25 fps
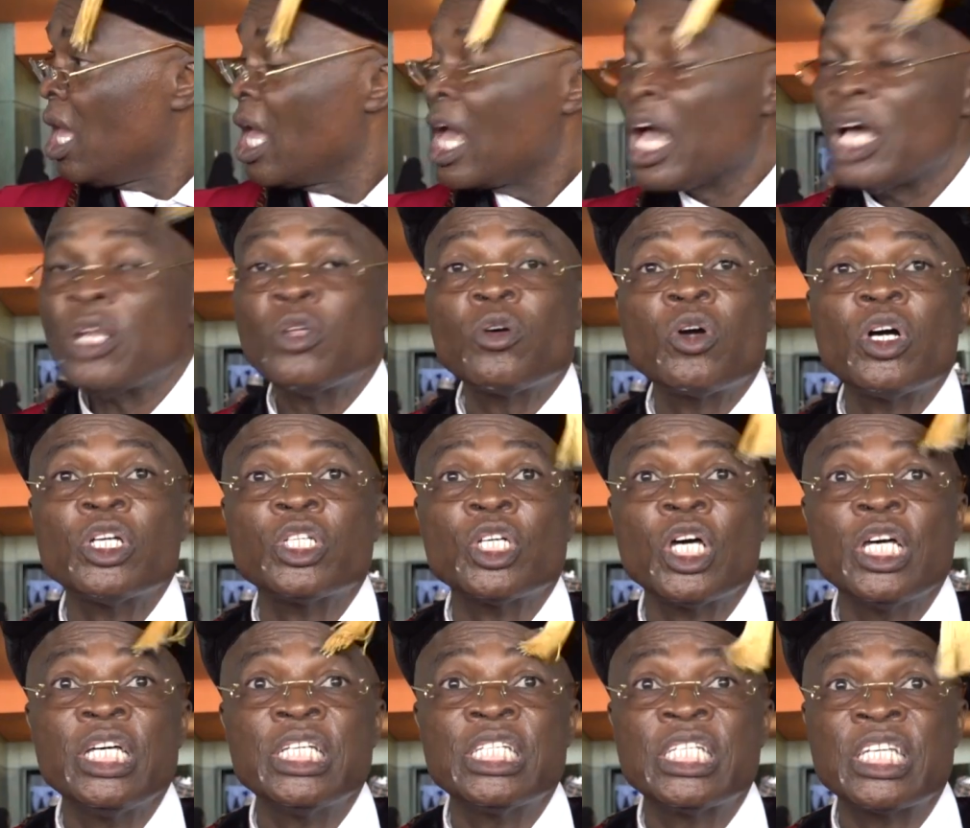
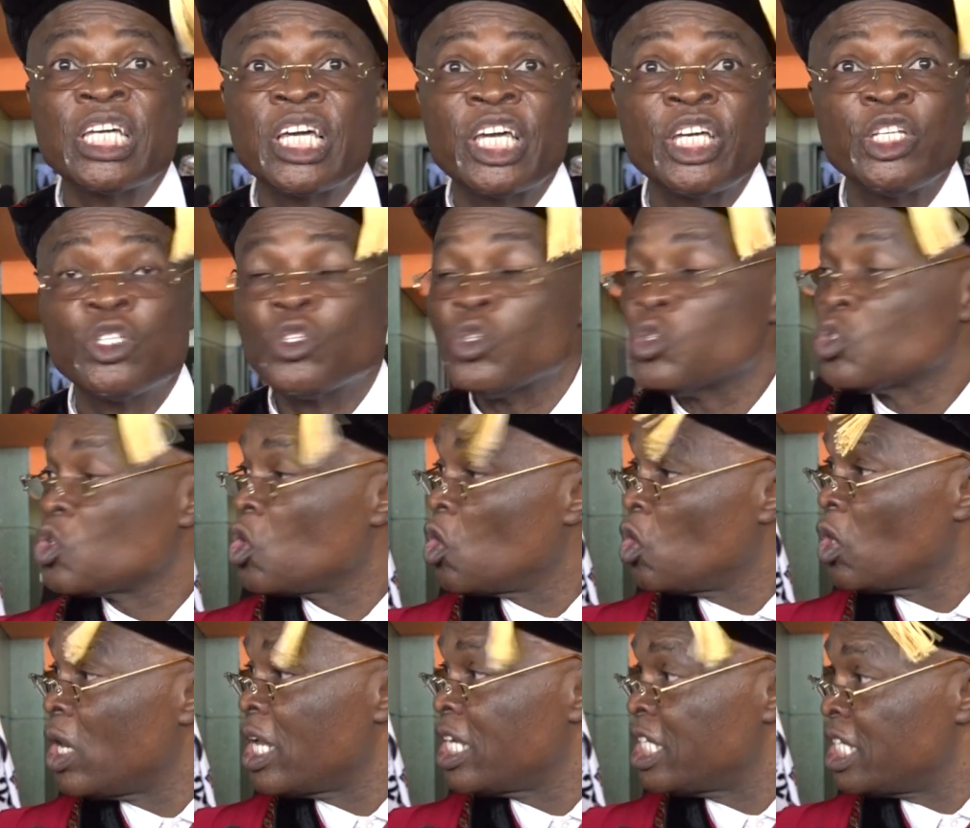Education is the key to
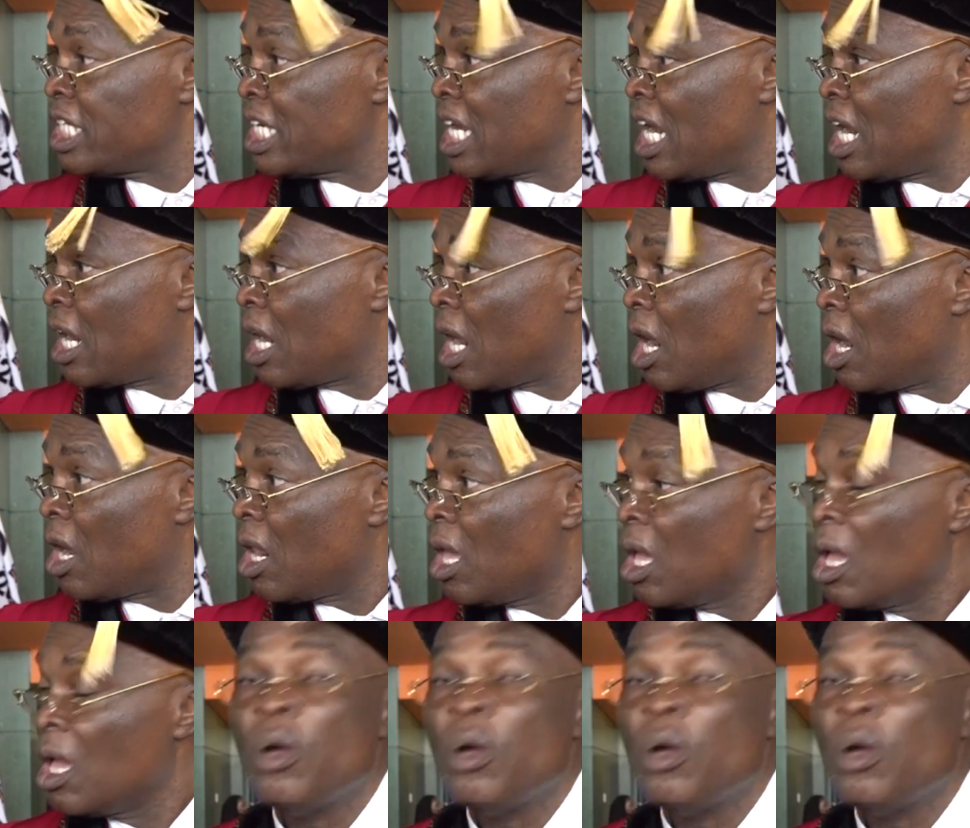turn Nigeria around.